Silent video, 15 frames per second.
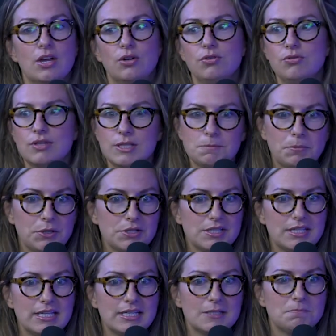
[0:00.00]
who this
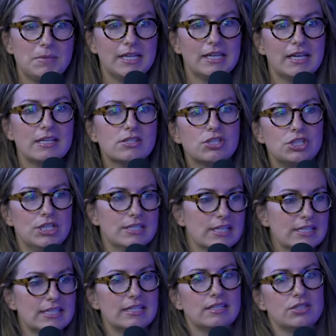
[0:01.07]
person is because
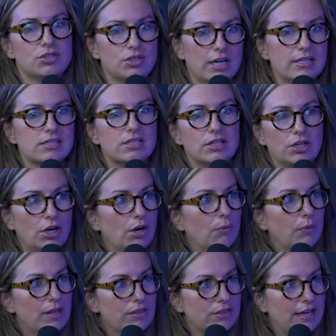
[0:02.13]
Jesus has entrusted her
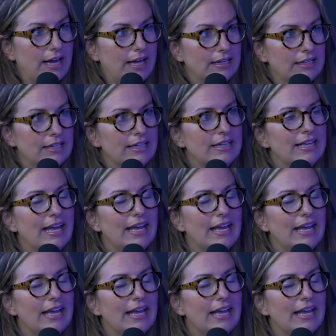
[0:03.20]
with that. Yeah.